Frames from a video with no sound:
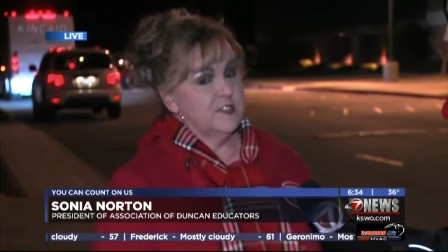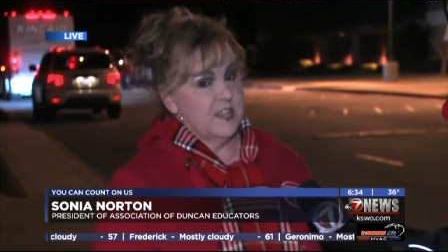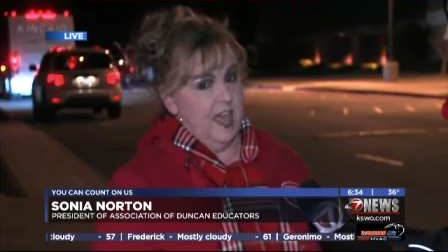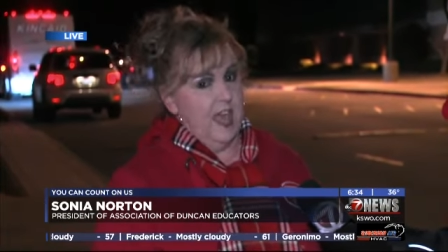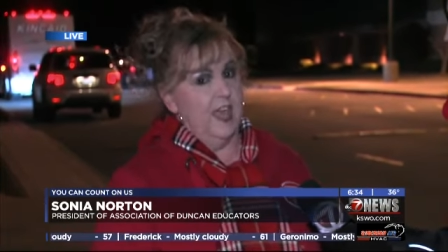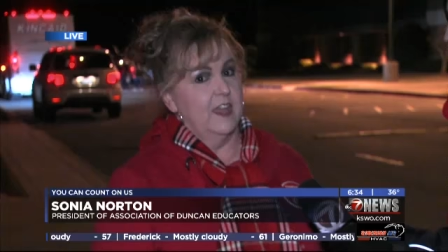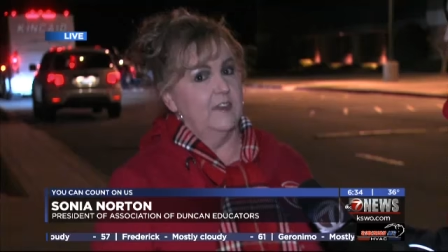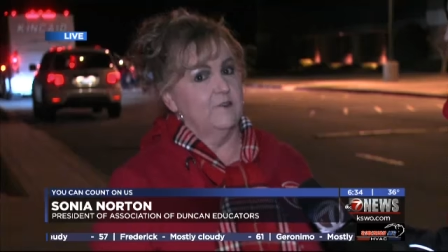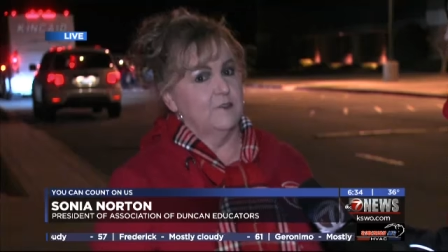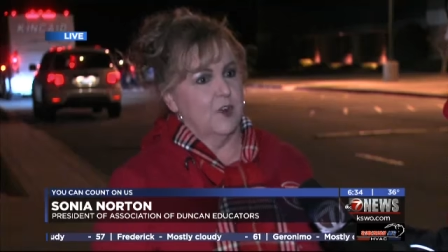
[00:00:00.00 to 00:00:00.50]

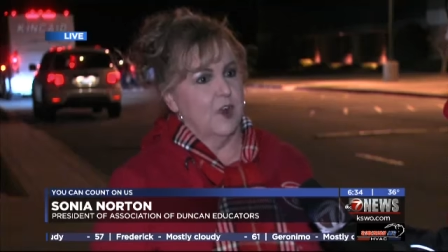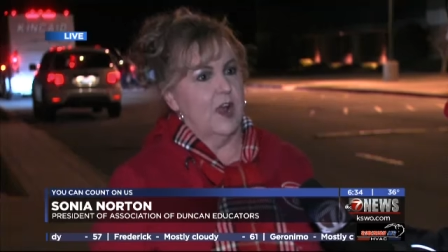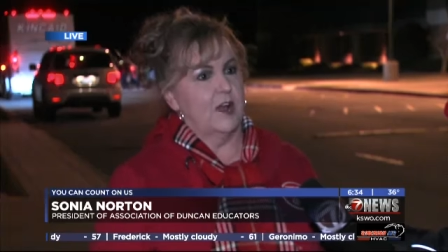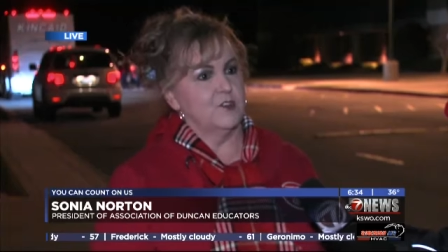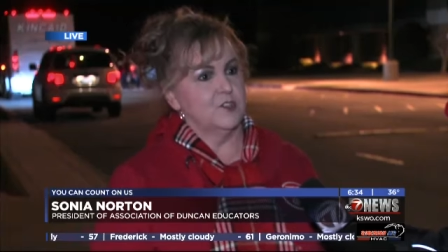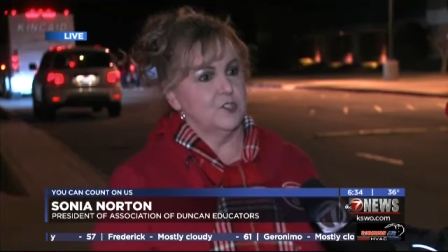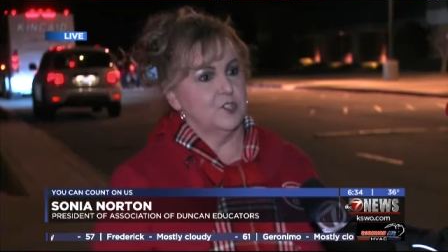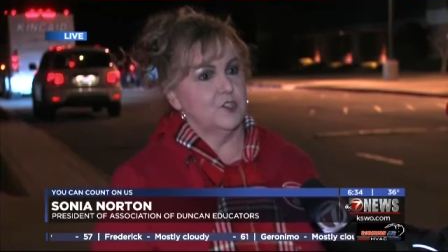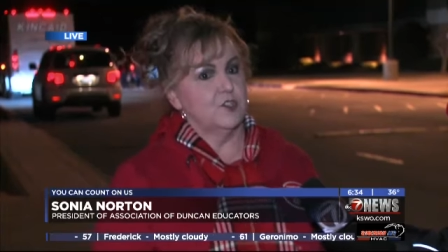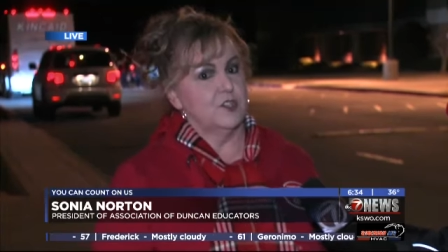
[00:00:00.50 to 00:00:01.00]
and for our
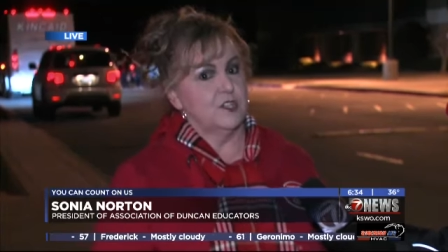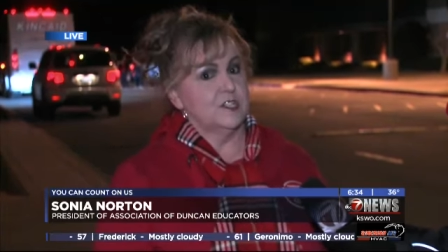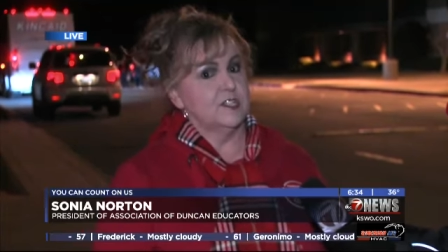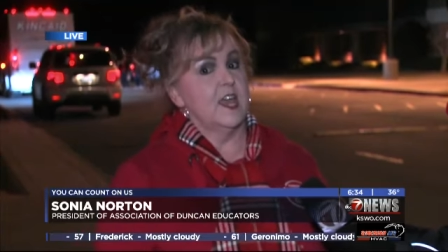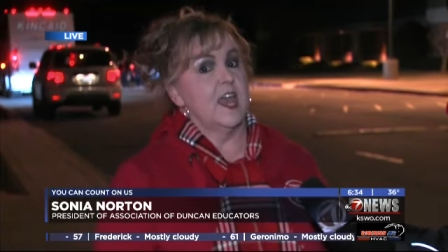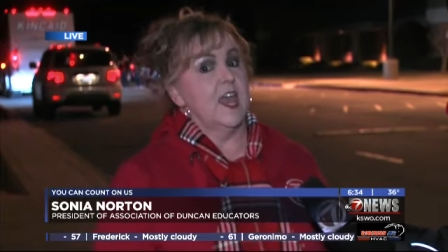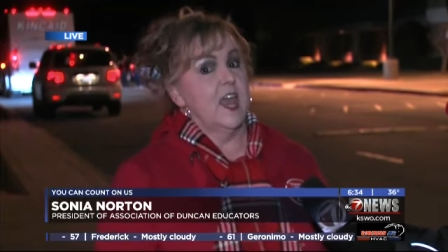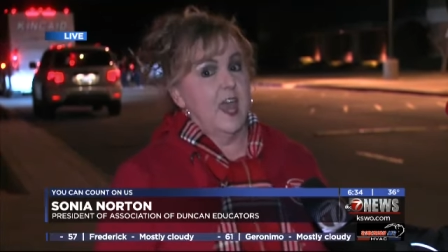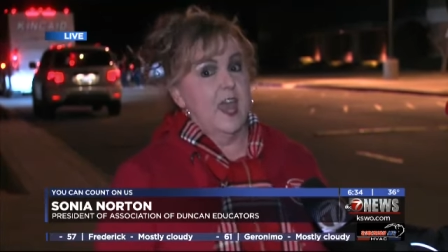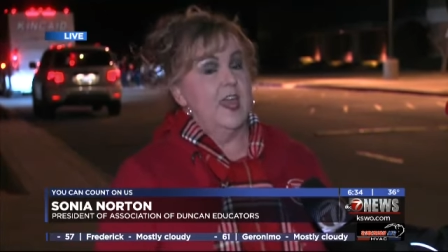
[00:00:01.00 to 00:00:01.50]
students
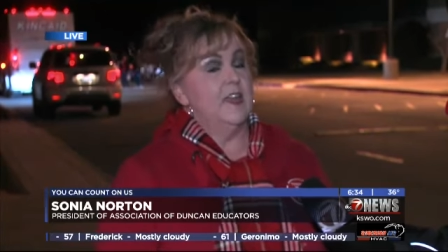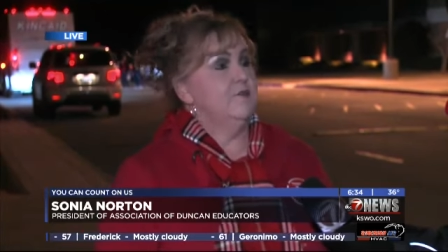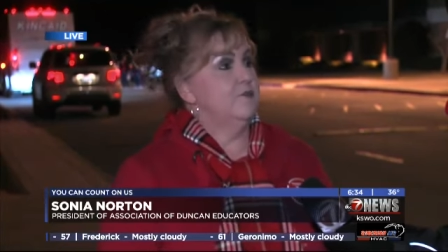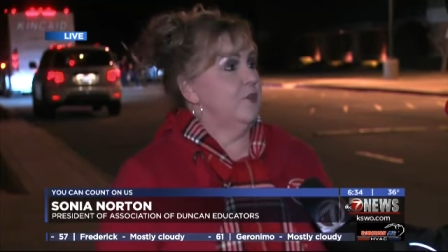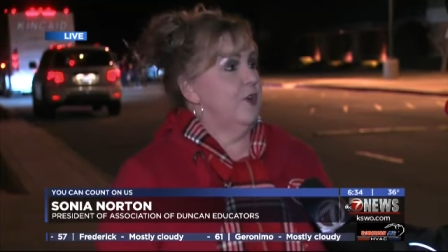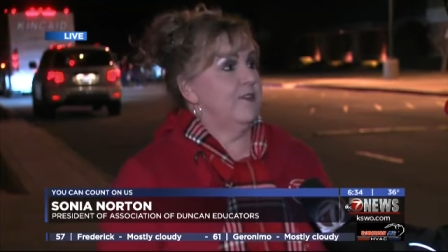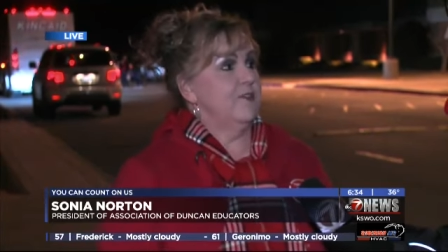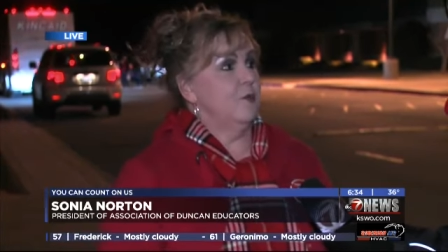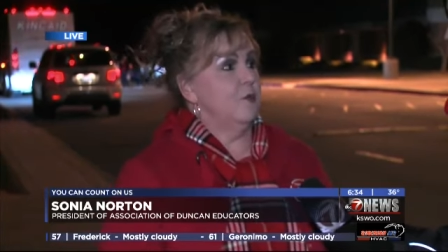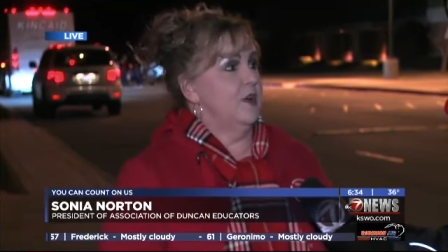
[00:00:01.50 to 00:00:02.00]
and for
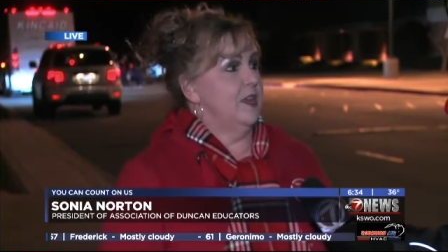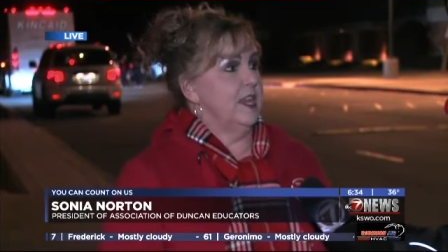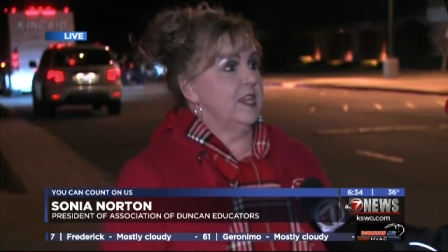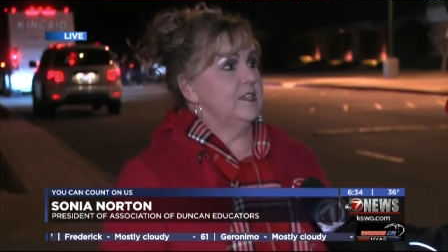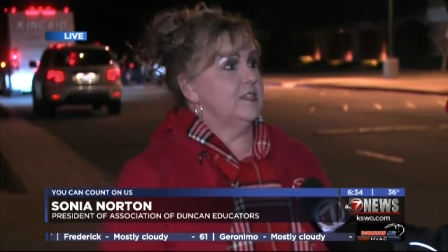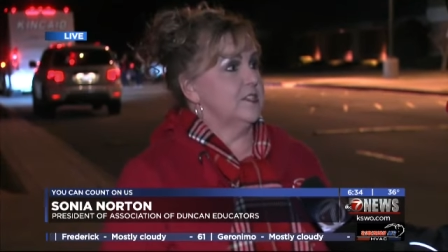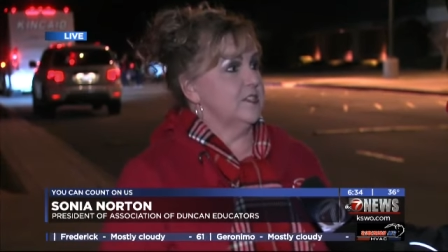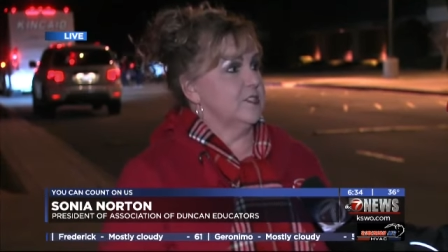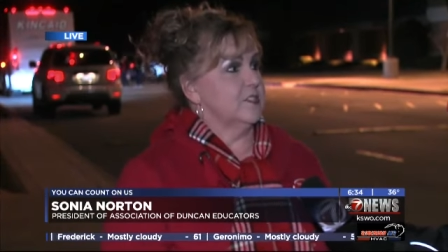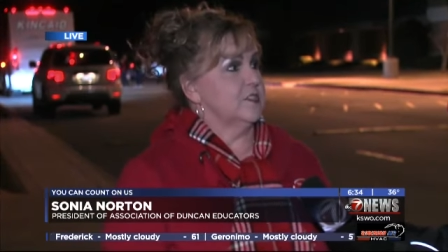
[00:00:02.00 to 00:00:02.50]
everyone
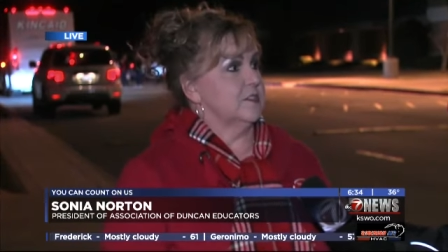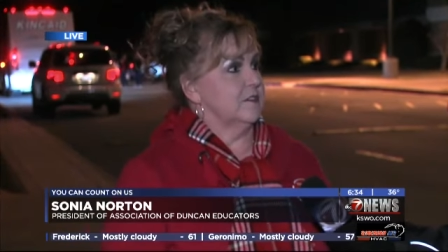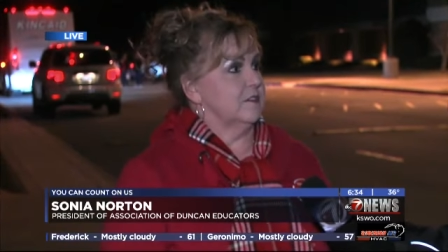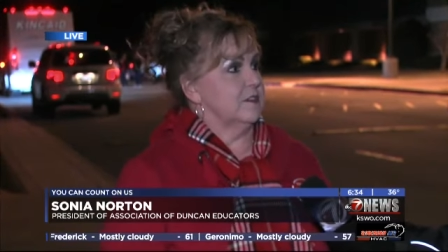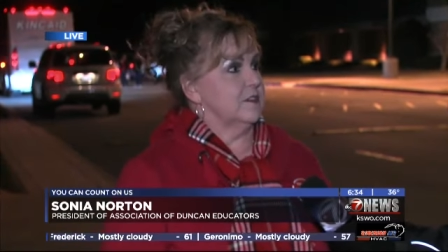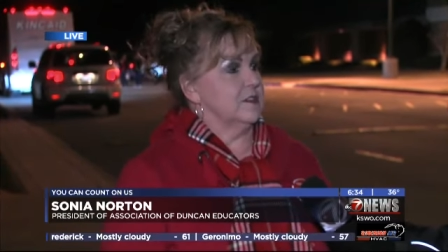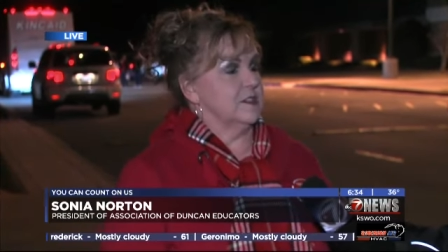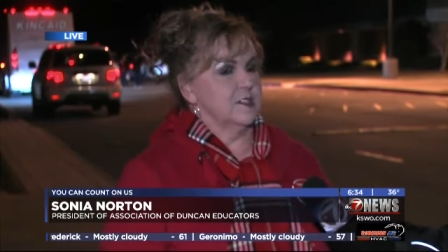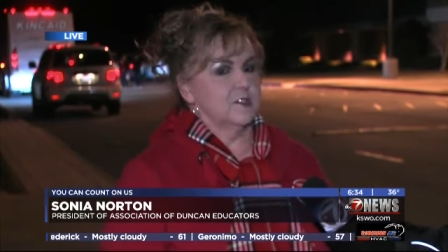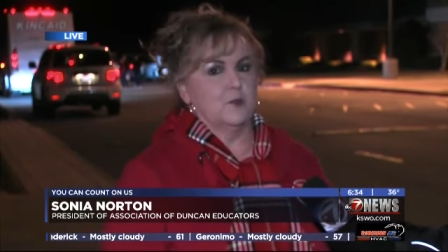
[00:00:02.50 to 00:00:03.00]
else's students.